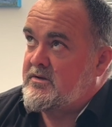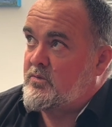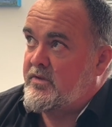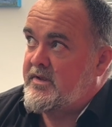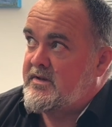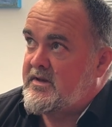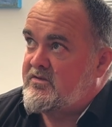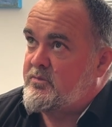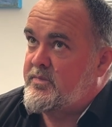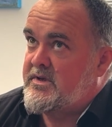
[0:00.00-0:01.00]
what they need
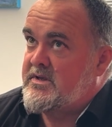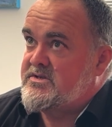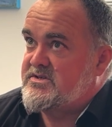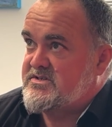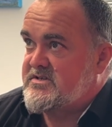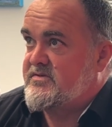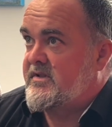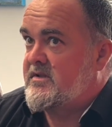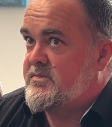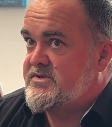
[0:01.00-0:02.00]
to be successful in
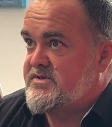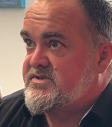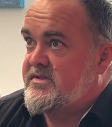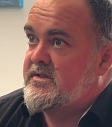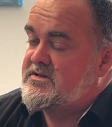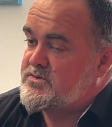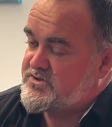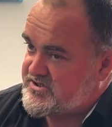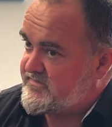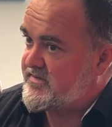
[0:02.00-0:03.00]
their business and then to
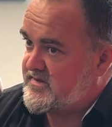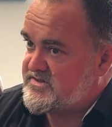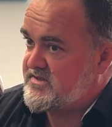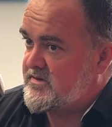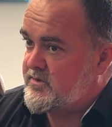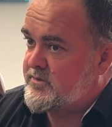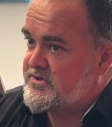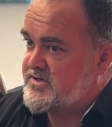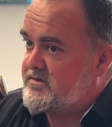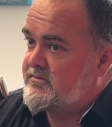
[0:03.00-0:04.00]
achieve the things that they want to
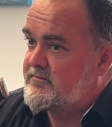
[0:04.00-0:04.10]
achieve.